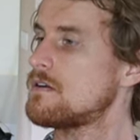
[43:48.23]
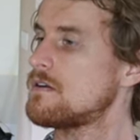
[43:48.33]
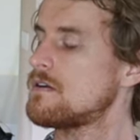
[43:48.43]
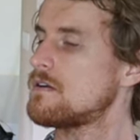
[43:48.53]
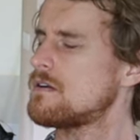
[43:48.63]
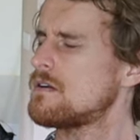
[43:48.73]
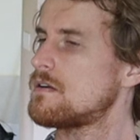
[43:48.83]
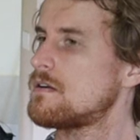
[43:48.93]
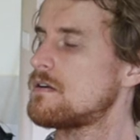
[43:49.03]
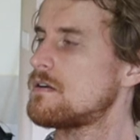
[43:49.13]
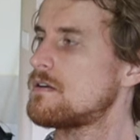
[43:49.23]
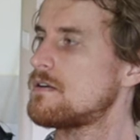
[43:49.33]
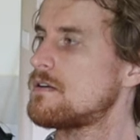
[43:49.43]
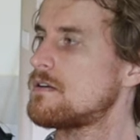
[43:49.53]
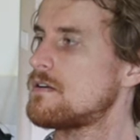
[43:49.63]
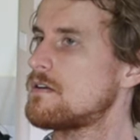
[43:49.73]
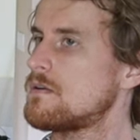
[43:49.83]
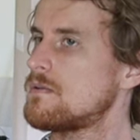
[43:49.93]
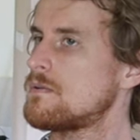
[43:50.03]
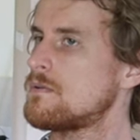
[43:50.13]

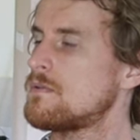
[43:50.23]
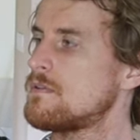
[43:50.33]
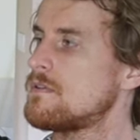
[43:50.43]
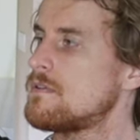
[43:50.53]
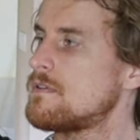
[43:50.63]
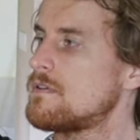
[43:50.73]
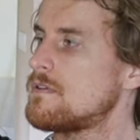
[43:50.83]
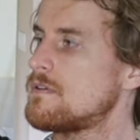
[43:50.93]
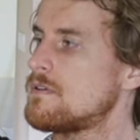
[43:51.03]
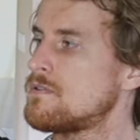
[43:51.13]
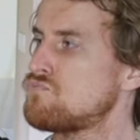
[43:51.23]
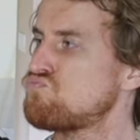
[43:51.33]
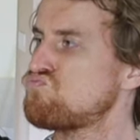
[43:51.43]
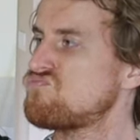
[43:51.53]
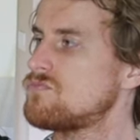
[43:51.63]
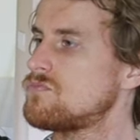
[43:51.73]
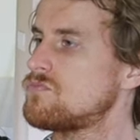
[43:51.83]
(silent)